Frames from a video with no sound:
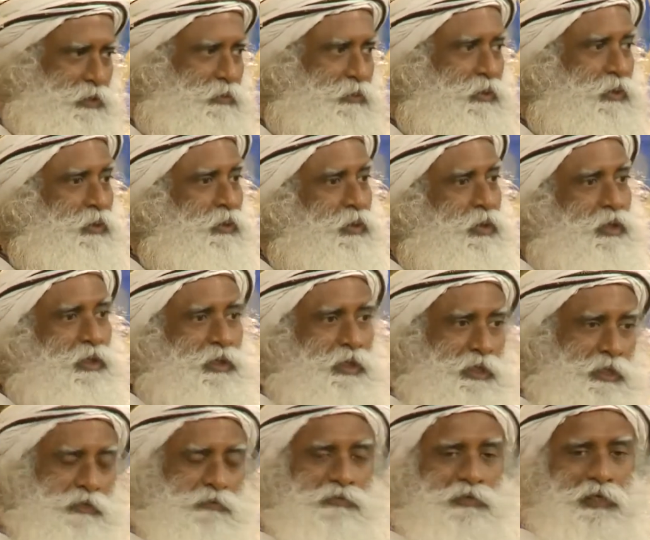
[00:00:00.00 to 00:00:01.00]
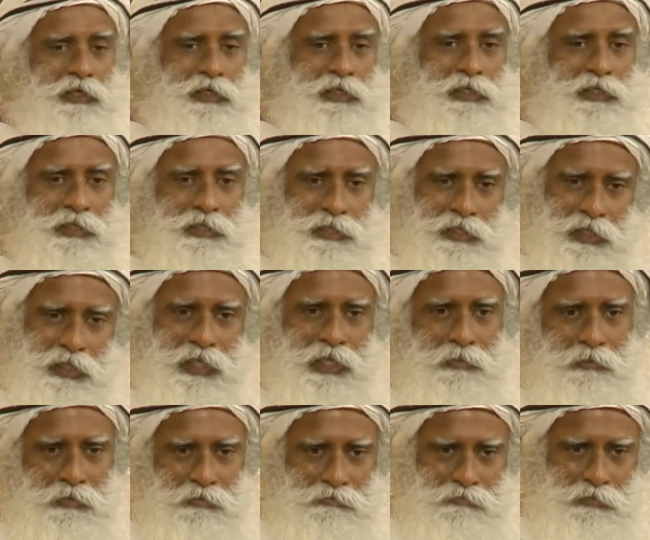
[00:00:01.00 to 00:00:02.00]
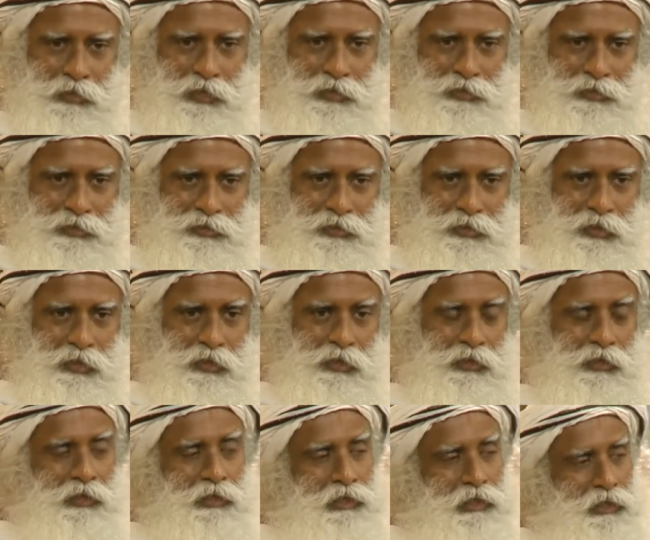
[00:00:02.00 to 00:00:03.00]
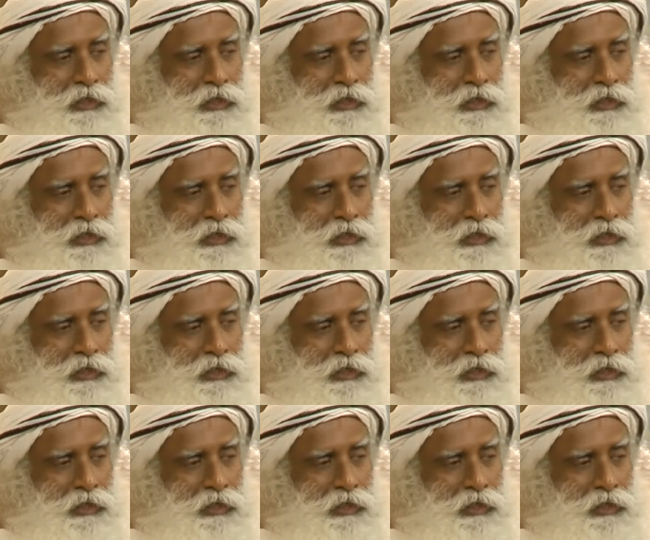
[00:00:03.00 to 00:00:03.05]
him, knowing the difficulties that they may face. He